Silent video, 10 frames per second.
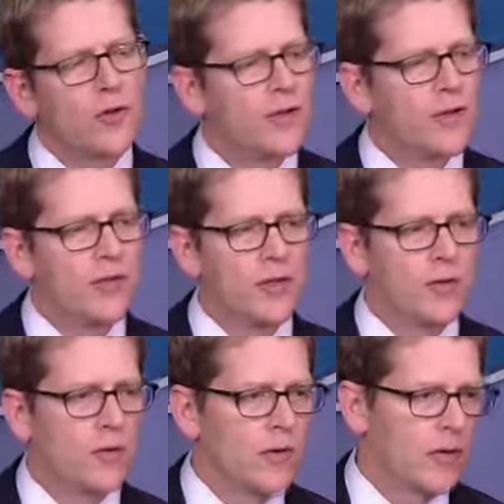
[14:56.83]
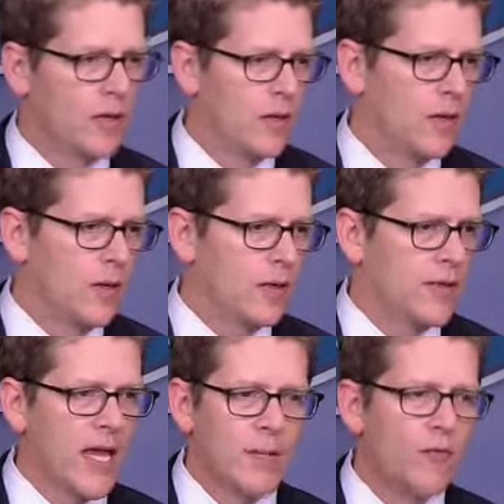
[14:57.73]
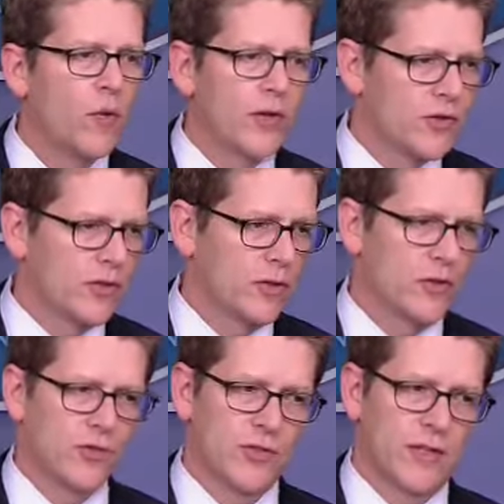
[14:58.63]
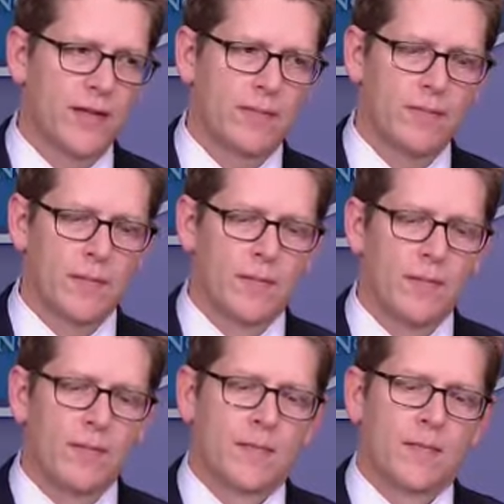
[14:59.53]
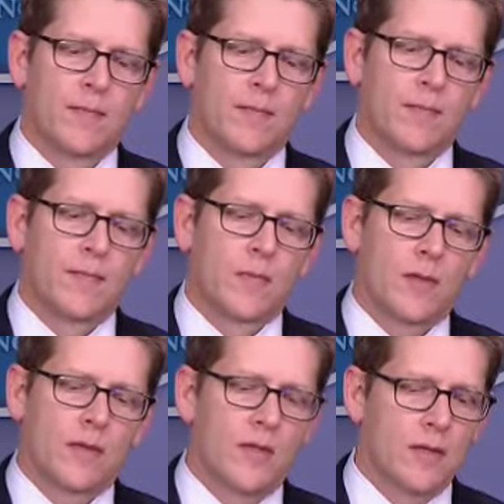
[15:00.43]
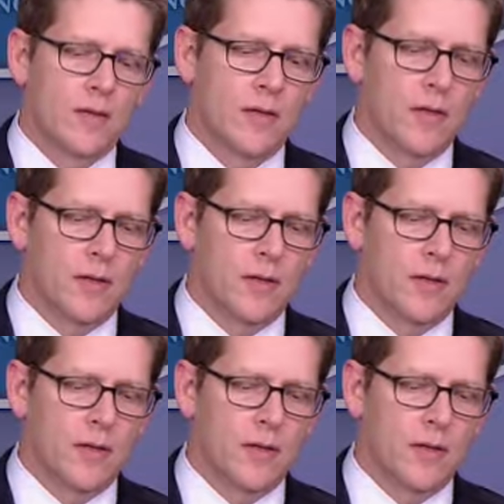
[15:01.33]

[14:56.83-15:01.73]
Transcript: to turn this into a game of winners and losers, and the